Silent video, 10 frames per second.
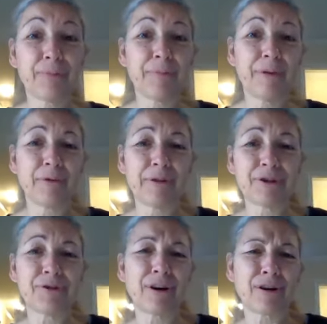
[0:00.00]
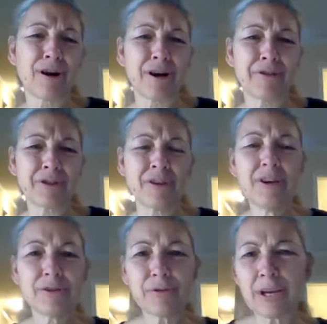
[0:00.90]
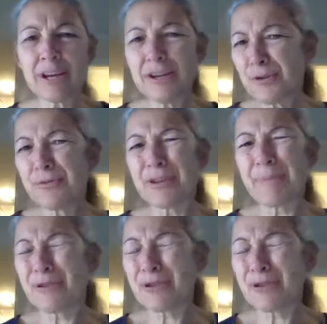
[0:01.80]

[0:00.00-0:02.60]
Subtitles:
we'll be able to register our cars. So that kind of screws up our